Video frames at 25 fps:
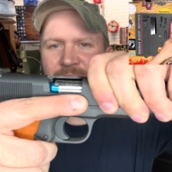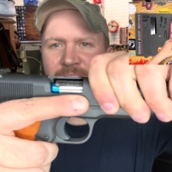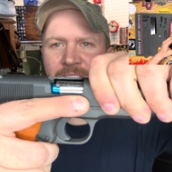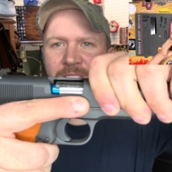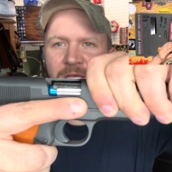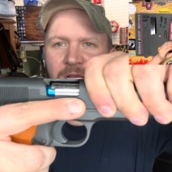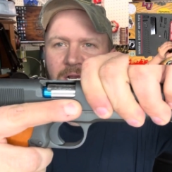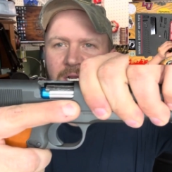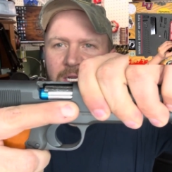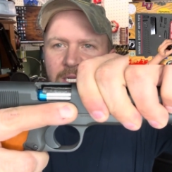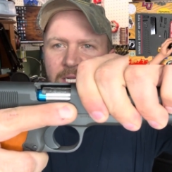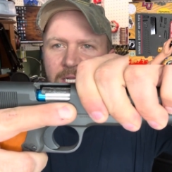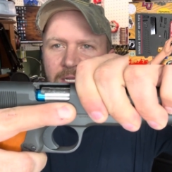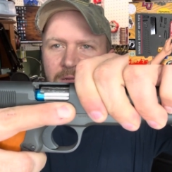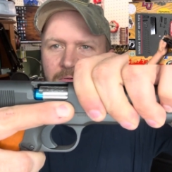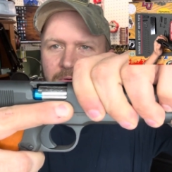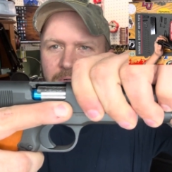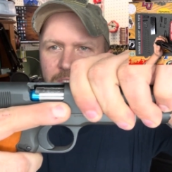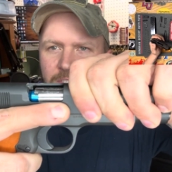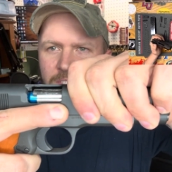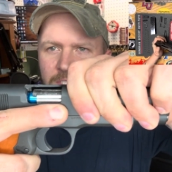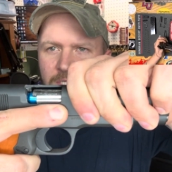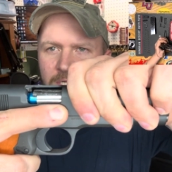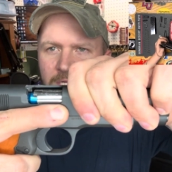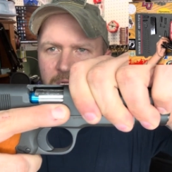is locking,
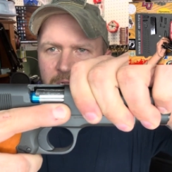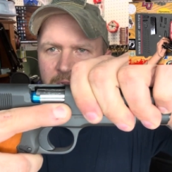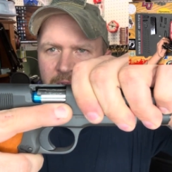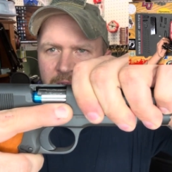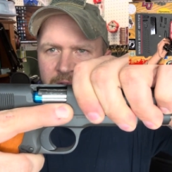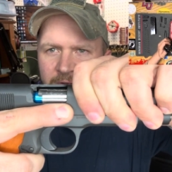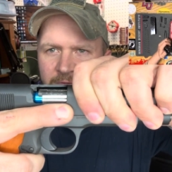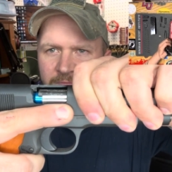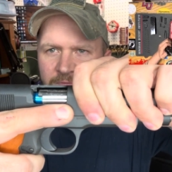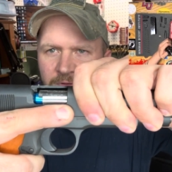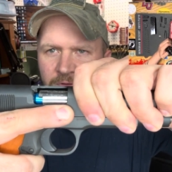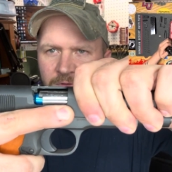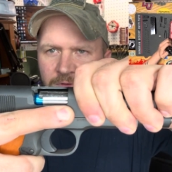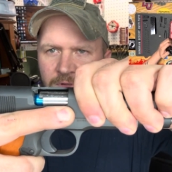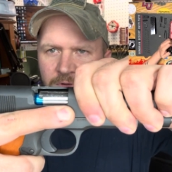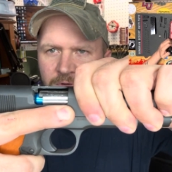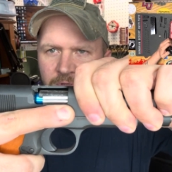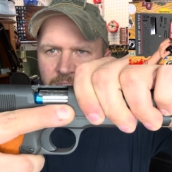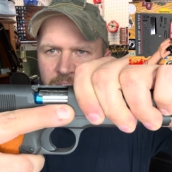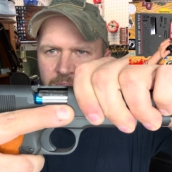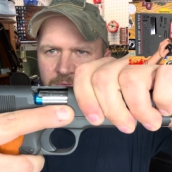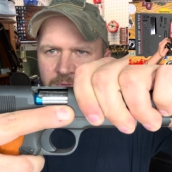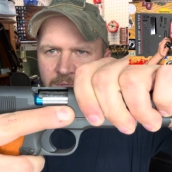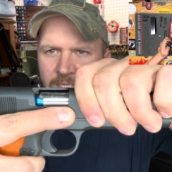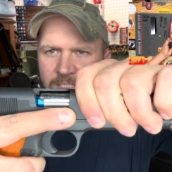which if you'll
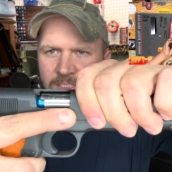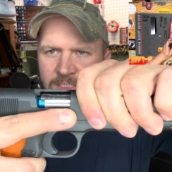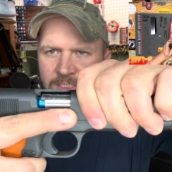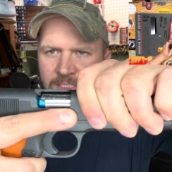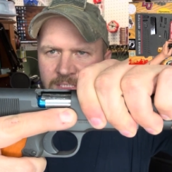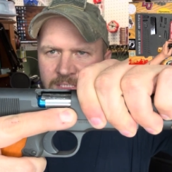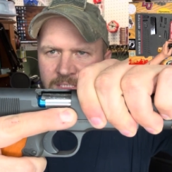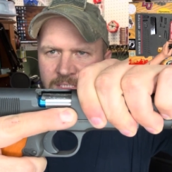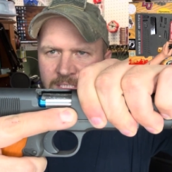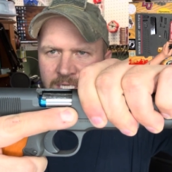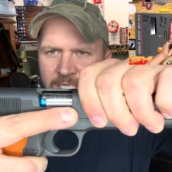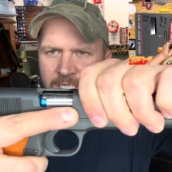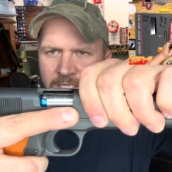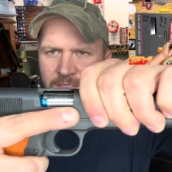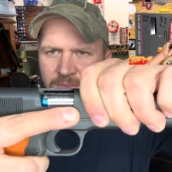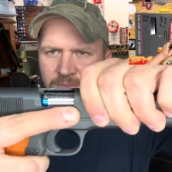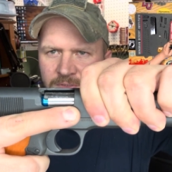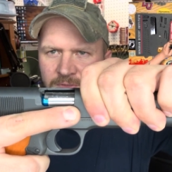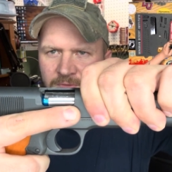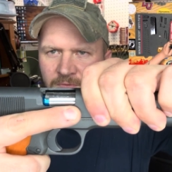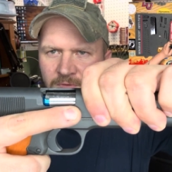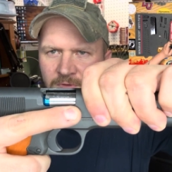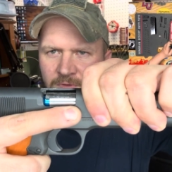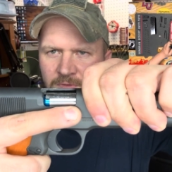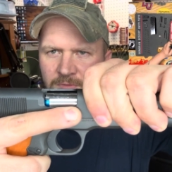notice right as the slide
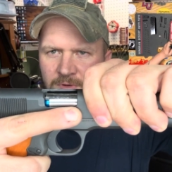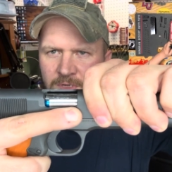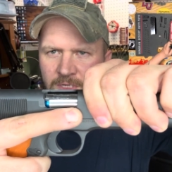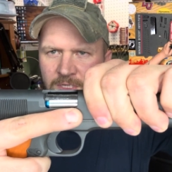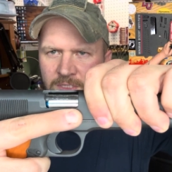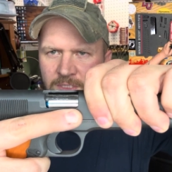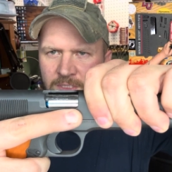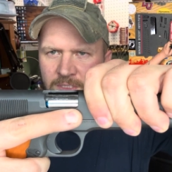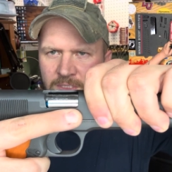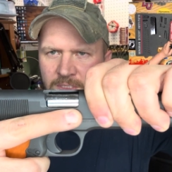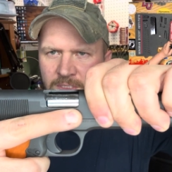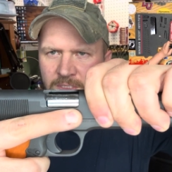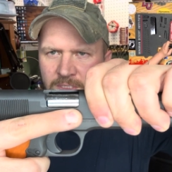goes forward,